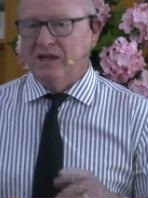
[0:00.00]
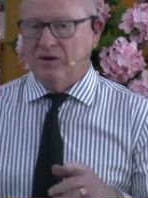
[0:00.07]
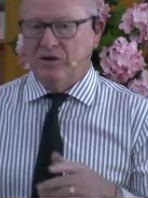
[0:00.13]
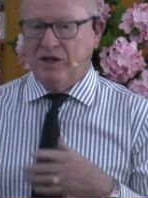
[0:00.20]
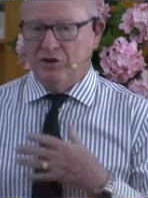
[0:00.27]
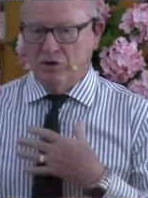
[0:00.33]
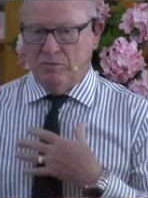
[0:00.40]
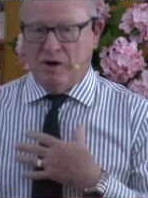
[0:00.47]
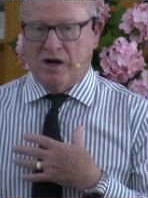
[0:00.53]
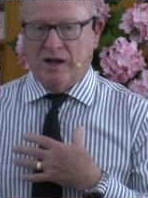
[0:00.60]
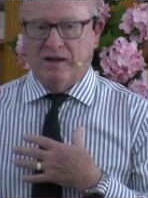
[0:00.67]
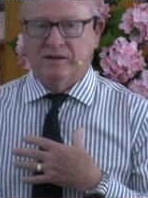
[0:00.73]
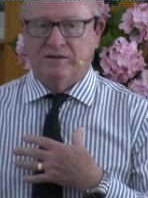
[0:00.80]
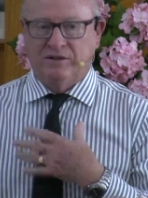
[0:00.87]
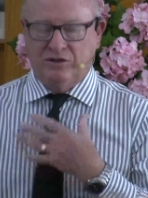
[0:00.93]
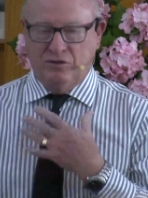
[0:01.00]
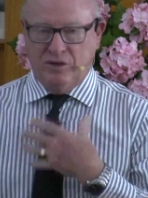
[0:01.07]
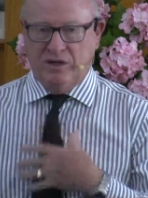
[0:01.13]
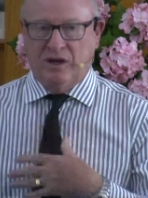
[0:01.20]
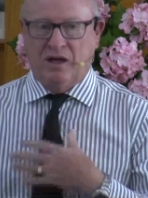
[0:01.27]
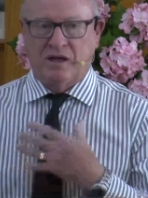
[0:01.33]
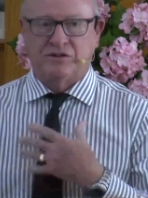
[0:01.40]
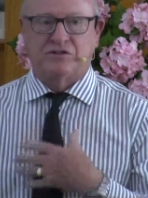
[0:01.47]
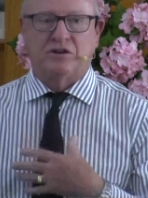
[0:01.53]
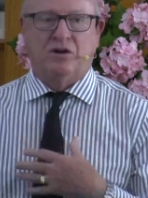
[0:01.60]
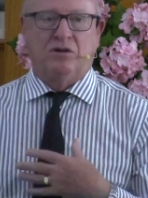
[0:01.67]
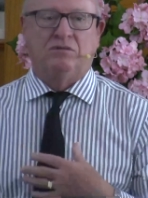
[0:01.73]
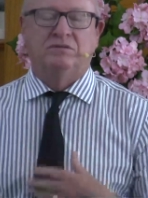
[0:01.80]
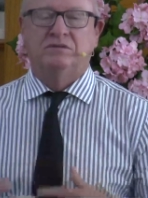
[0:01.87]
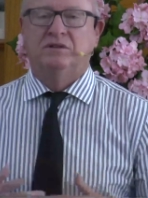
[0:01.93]
in your body. You eat a lot of
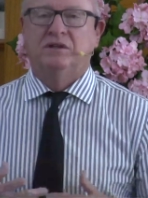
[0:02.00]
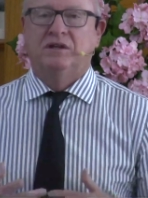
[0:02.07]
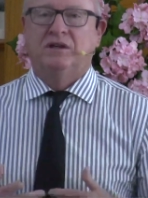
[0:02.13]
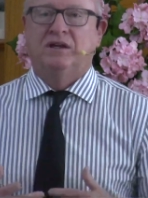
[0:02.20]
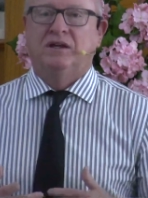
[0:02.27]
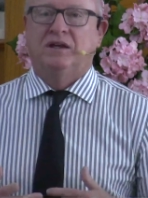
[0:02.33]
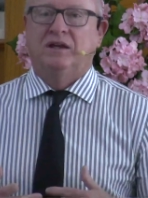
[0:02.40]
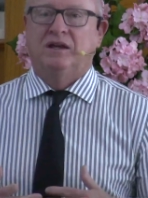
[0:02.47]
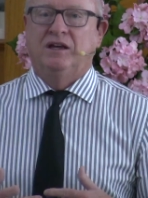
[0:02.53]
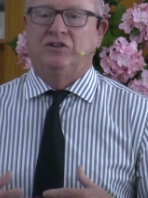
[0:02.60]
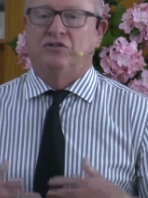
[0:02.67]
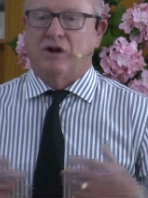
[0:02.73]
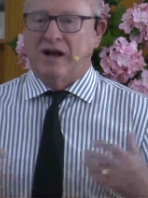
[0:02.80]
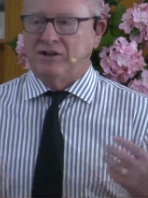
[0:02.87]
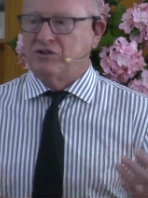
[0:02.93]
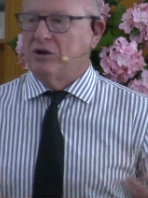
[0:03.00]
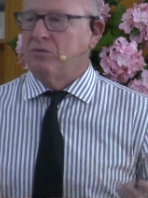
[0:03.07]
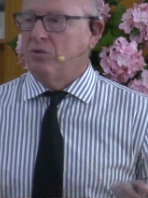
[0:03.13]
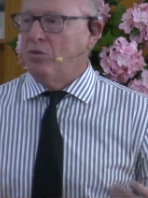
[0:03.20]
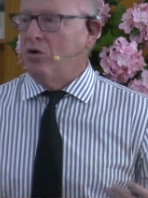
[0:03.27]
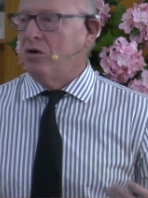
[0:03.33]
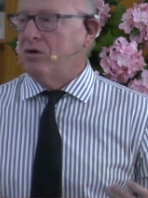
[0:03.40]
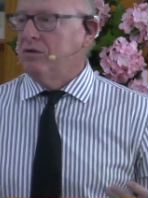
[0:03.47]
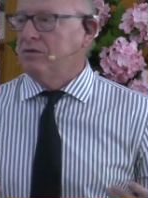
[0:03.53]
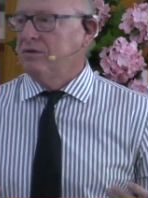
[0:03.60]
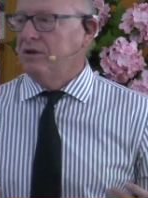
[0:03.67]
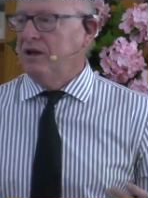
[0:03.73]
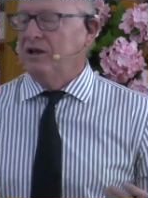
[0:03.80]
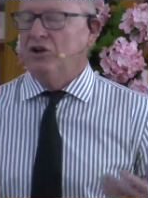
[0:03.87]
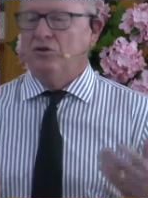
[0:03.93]
salt, it dries up the water,
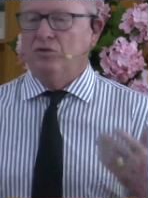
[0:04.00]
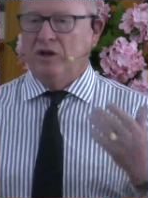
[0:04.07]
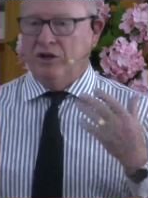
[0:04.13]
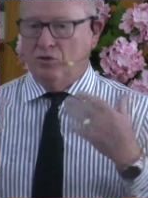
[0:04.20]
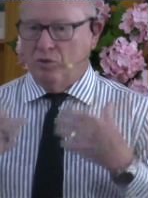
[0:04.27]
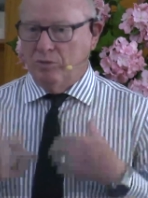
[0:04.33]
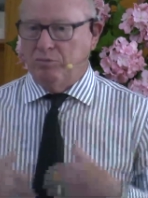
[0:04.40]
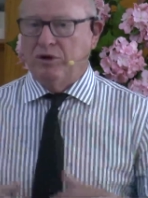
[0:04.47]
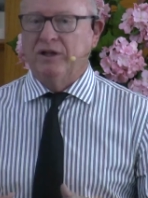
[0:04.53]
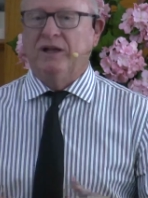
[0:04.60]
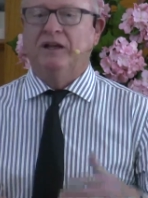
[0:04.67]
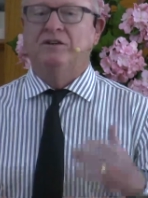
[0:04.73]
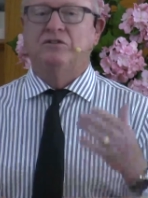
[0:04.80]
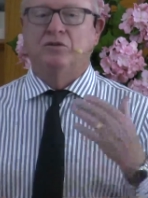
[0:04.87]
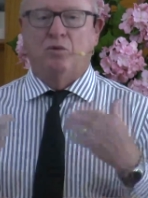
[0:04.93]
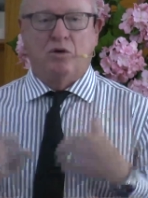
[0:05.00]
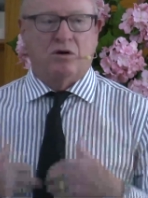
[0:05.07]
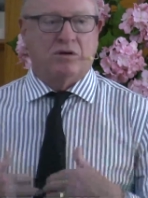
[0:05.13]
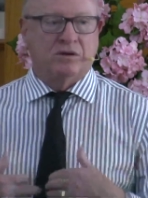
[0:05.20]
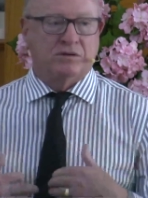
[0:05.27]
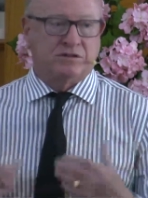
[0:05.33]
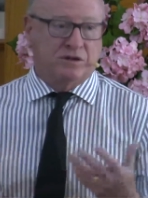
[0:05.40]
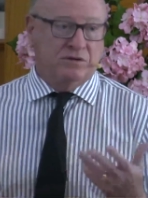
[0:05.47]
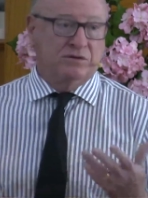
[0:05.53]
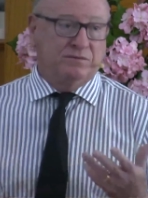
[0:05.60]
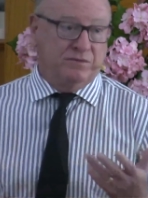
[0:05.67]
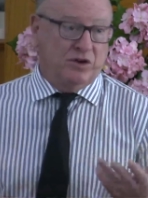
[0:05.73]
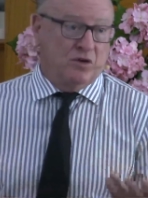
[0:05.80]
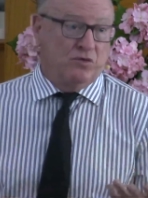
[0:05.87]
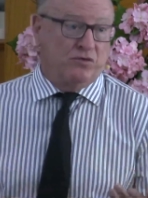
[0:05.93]
and you need to replenish the water. So
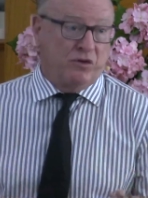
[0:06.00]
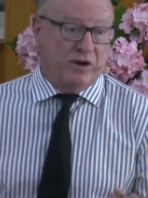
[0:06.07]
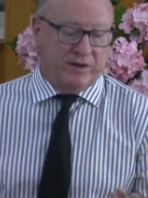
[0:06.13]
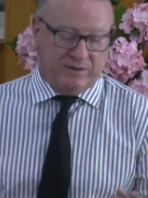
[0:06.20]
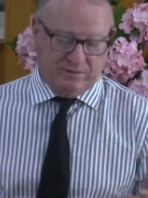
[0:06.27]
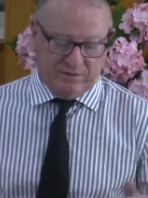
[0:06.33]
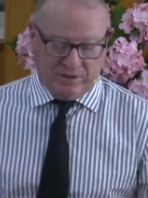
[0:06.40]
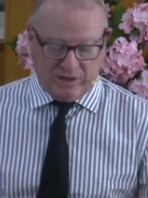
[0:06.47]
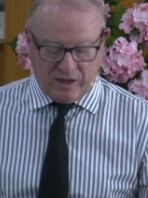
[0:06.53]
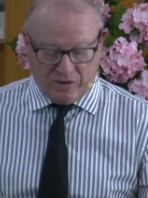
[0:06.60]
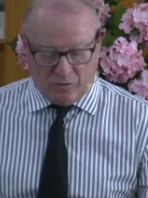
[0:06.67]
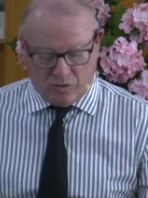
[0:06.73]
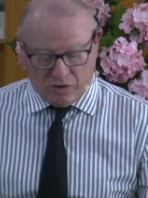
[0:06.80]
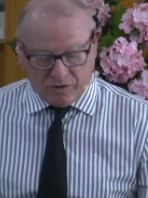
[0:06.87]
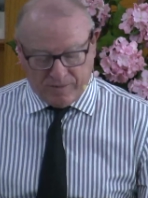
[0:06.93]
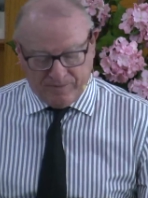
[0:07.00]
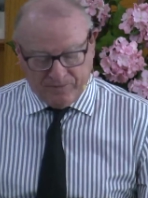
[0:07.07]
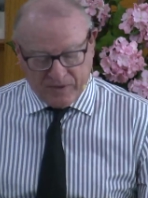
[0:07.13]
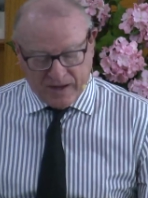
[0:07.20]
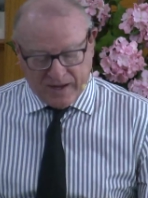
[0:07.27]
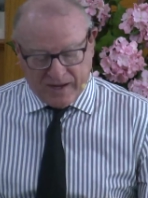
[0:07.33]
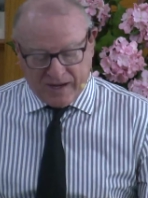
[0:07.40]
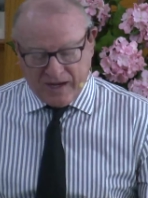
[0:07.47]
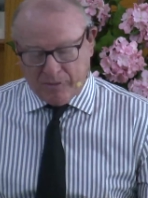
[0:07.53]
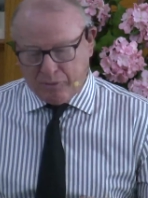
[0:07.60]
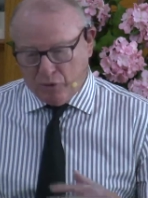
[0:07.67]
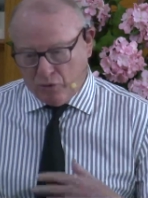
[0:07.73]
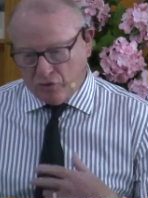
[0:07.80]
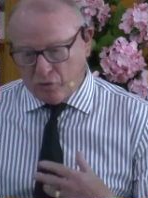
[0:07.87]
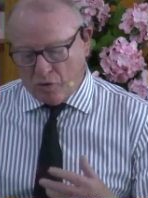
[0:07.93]
you're going to drink a lot of water. It
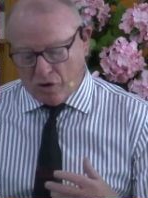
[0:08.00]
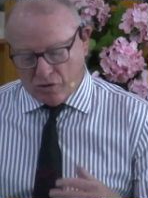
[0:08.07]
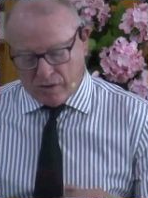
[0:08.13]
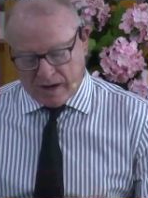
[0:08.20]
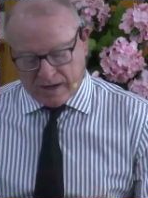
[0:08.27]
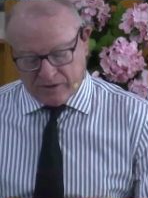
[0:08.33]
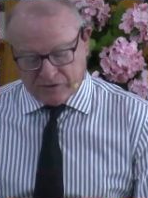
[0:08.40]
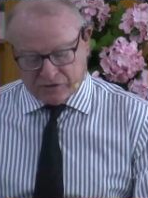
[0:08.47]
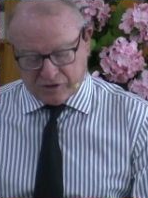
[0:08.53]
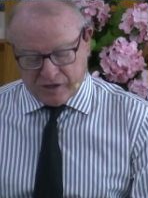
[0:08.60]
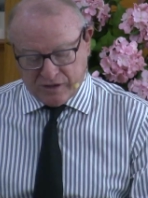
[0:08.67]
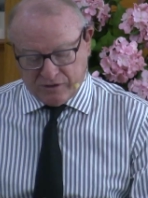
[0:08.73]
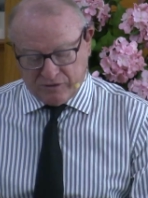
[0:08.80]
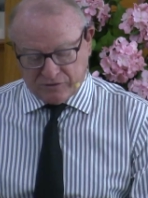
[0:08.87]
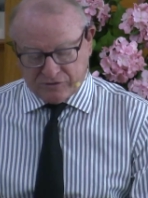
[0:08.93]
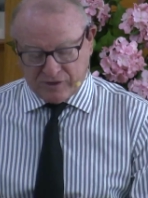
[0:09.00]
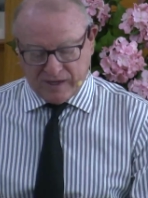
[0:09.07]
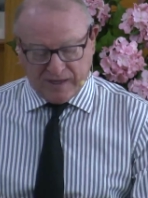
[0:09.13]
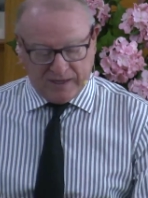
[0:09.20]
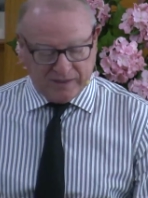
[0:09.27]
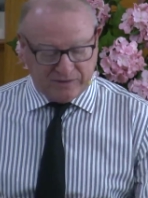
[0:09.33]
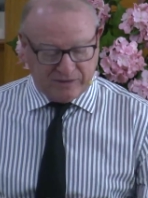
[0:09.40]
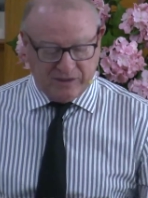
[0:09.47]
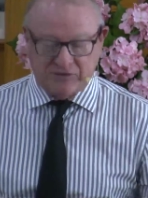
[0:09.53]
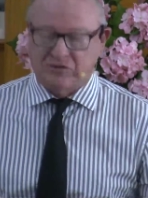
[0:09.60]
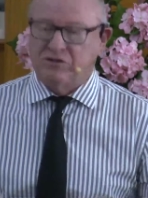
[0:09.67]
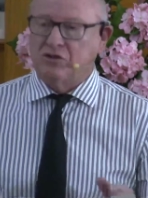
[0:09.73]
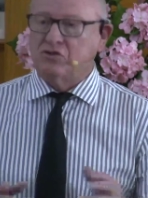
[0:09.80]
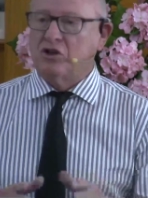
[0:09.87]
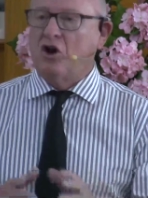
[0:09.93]
pulls water out of the cells, and it's, it's,
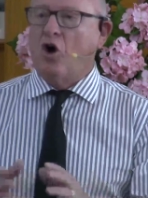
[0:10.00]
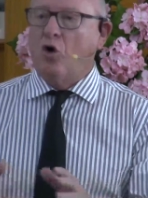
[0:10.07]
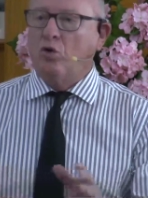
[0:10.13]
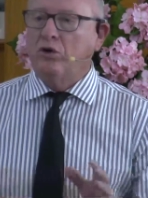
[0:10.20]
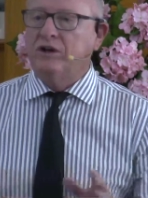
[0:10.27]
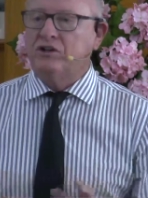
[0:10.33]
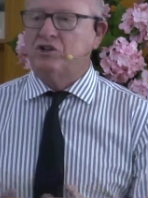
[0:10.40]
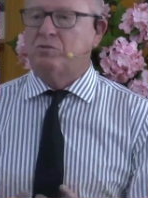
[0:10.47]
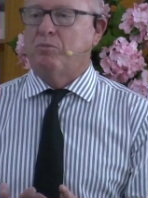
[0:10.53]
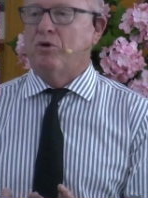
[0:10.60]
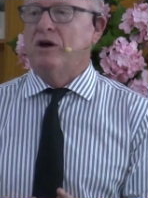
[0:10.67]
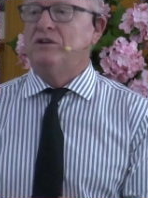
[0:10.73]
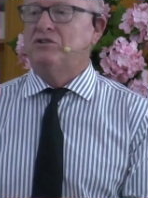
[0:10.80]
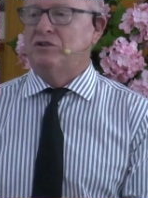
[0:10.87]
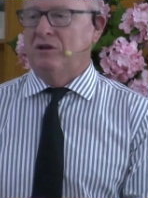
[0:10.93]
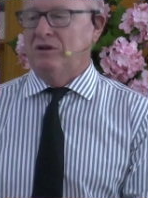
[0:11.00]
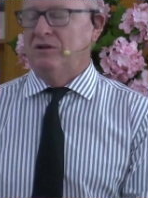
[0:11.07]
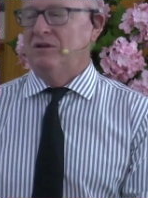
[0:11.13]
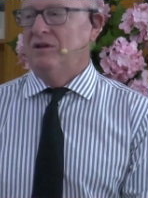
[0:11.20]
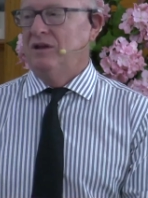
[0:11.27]
there's an old expression